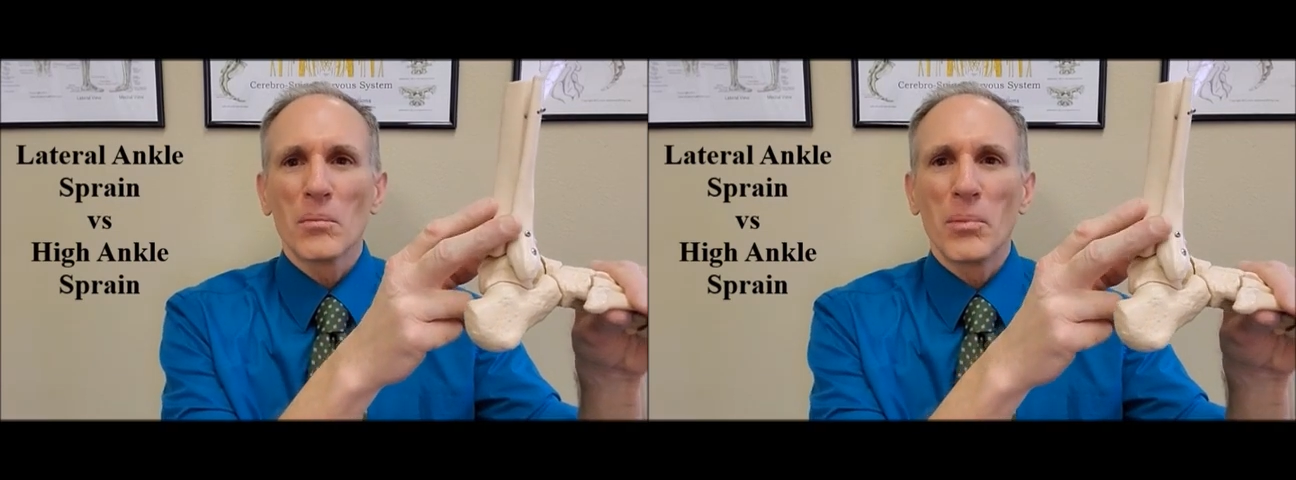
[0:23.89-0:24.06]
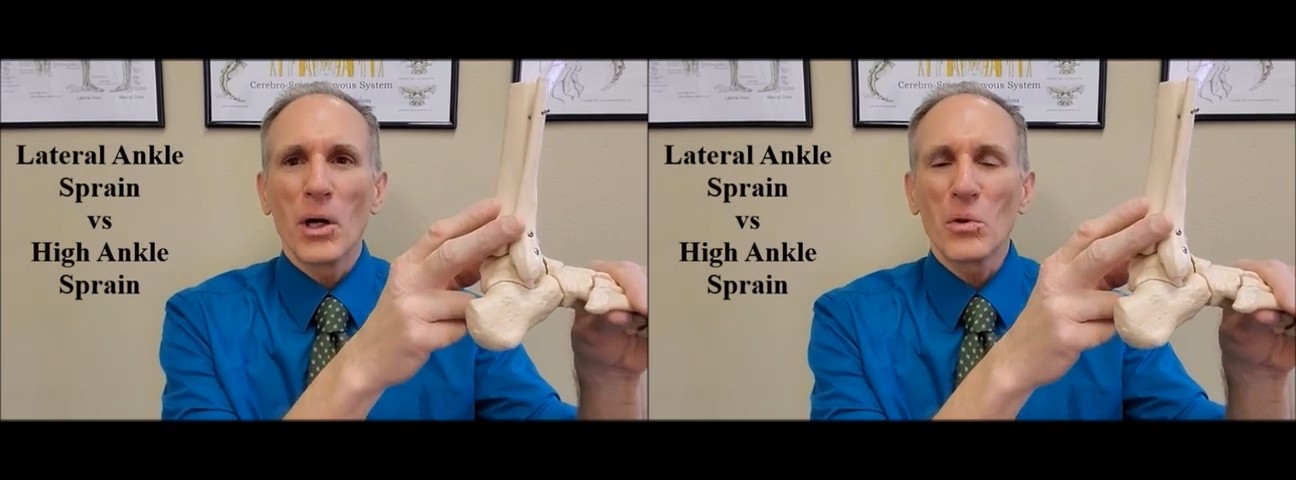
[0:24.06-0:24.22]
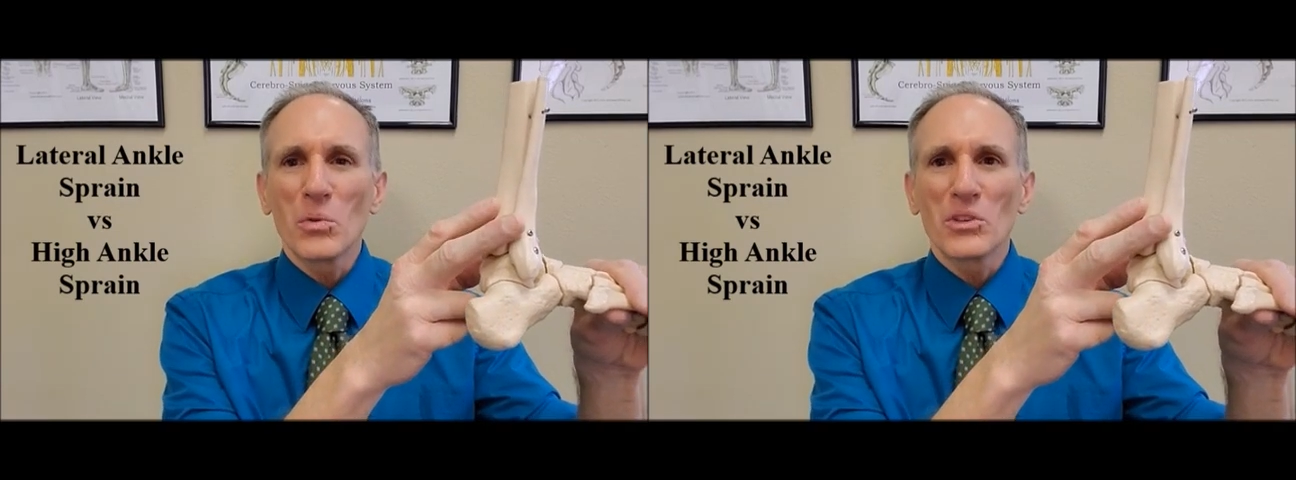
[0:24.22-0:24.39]

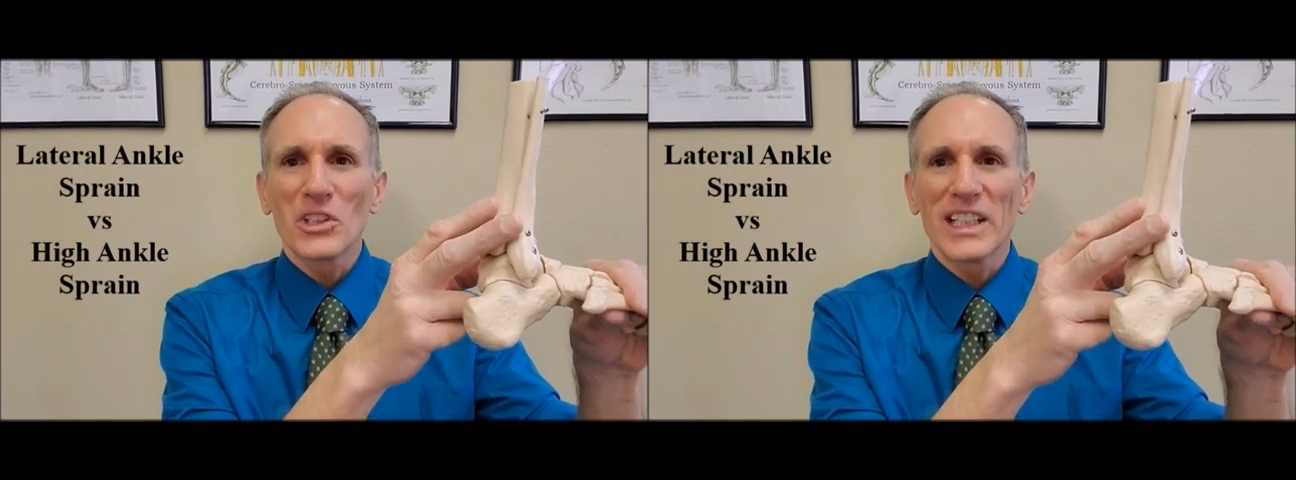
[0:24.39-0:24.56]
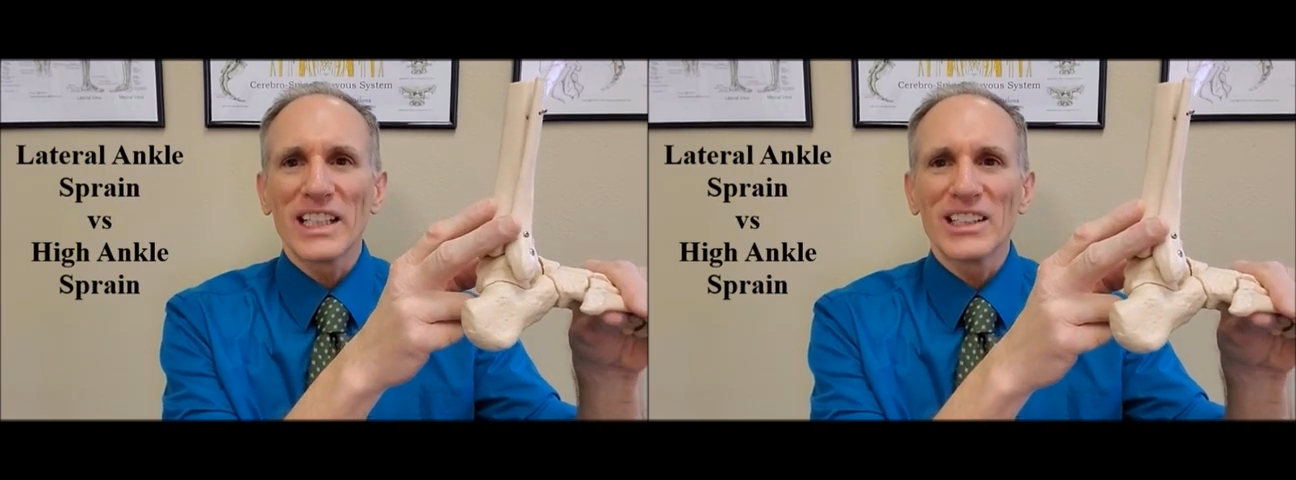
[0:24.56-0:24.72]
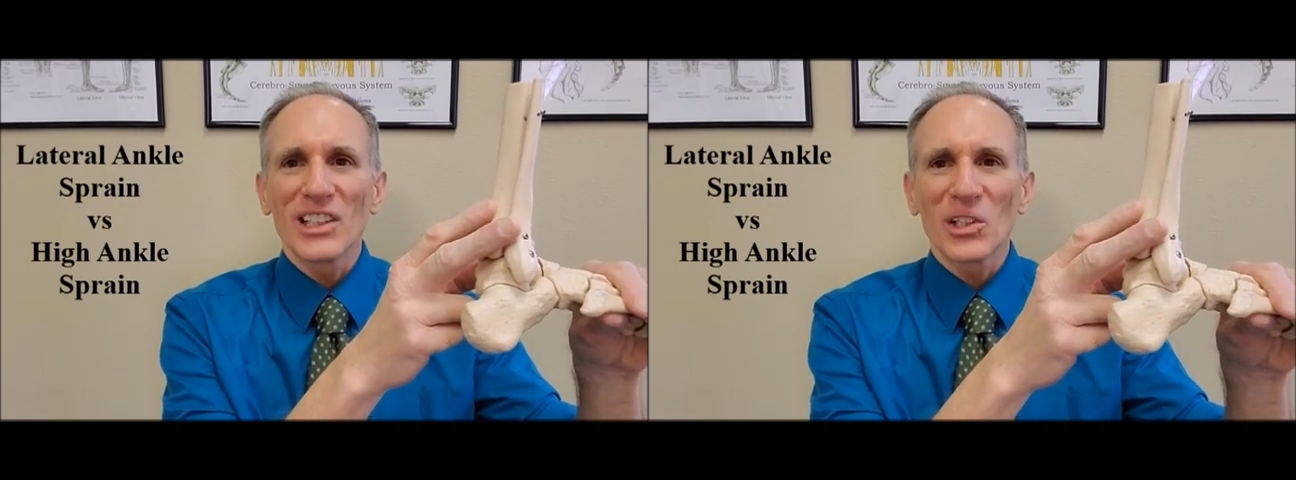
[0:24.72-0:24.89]
bones
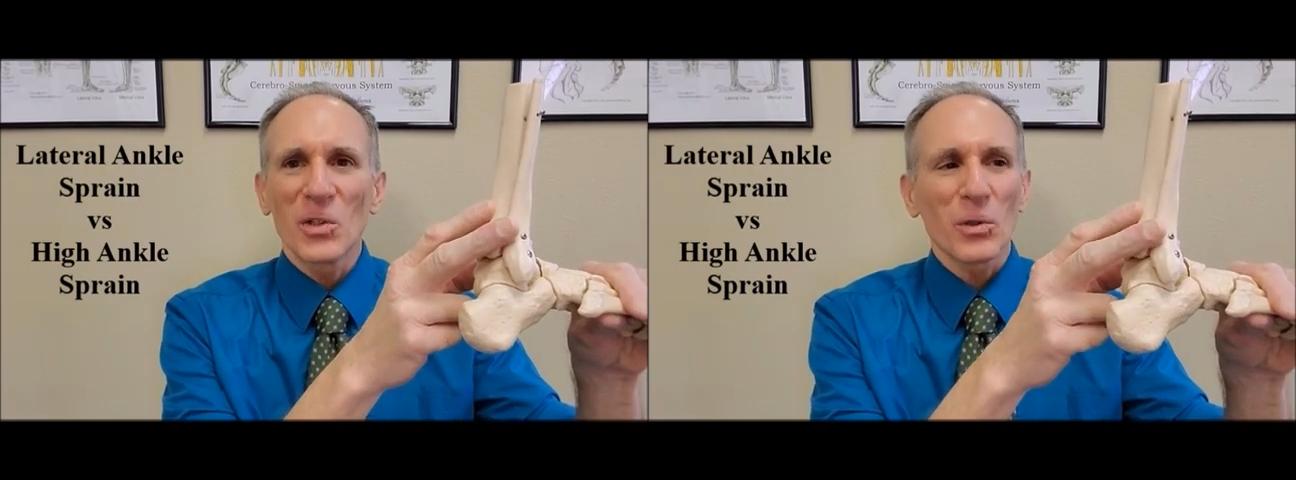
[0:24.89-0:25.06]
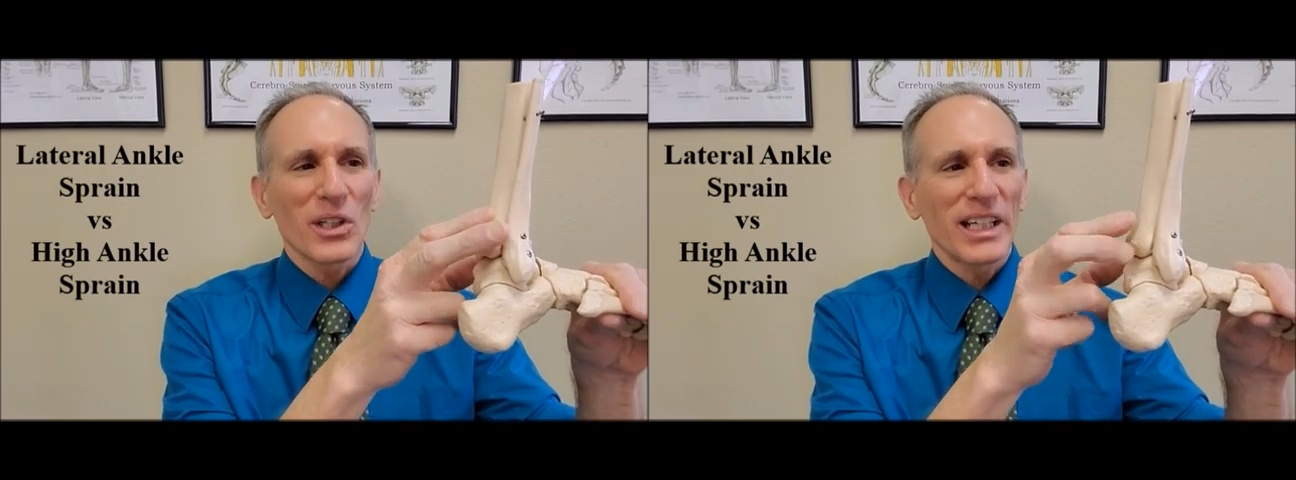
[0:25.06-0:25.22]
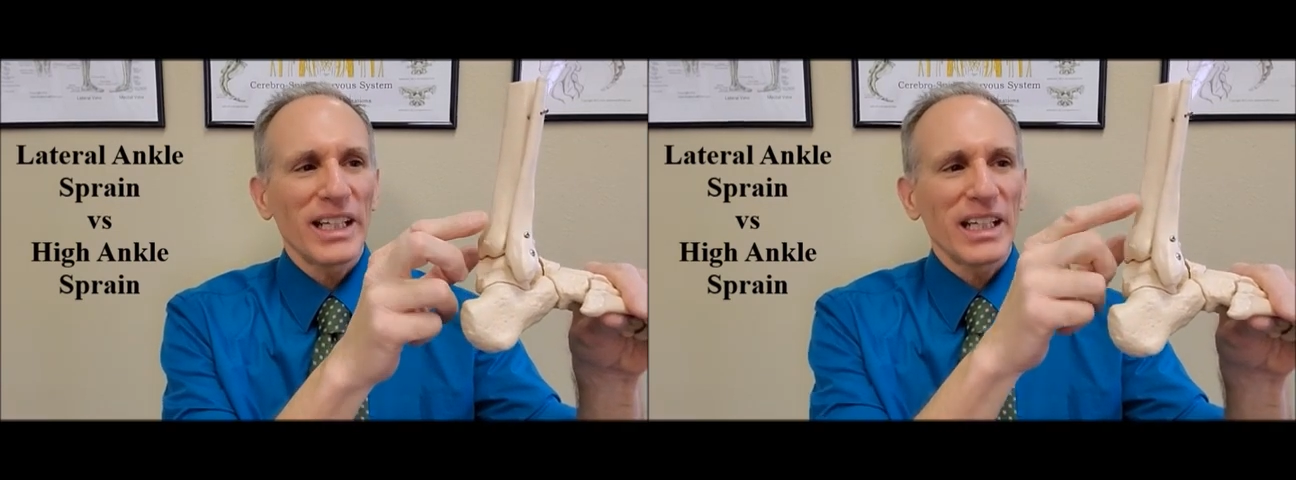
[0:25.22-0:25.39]
in the
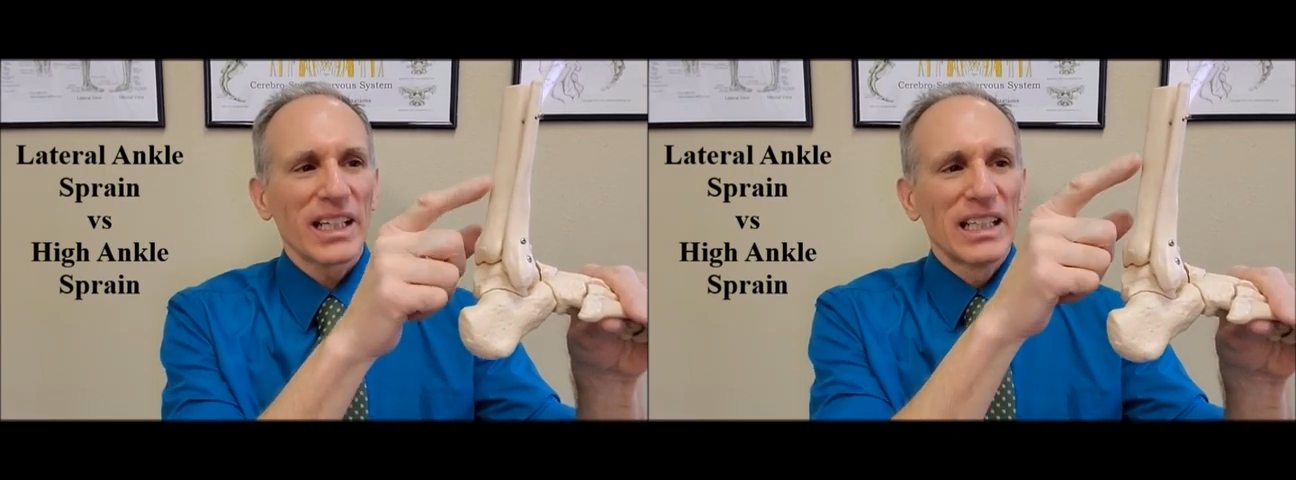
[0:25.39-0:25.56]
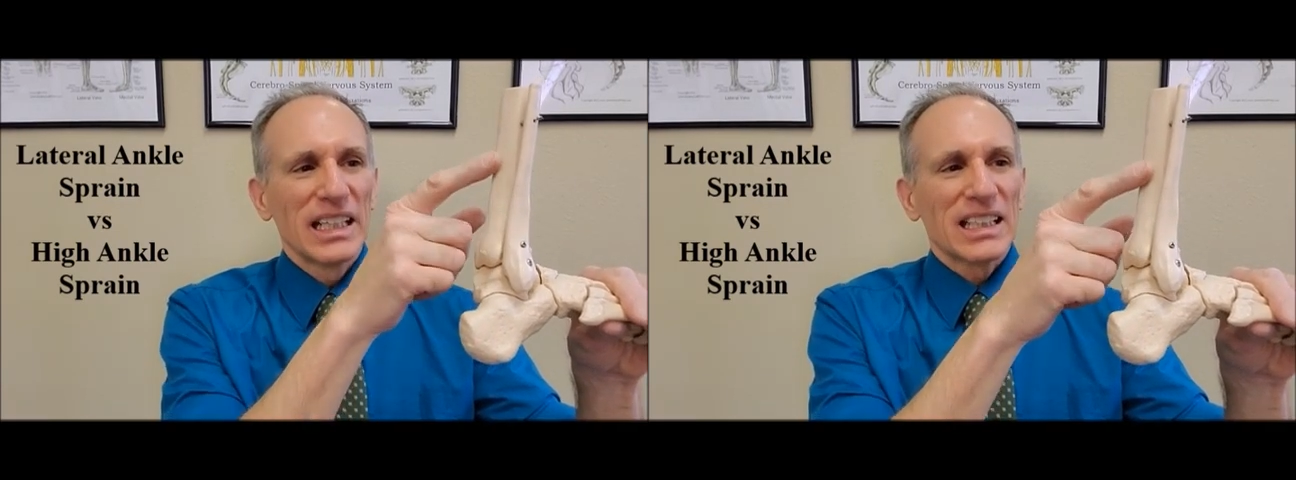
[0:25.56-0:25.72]
lower leg.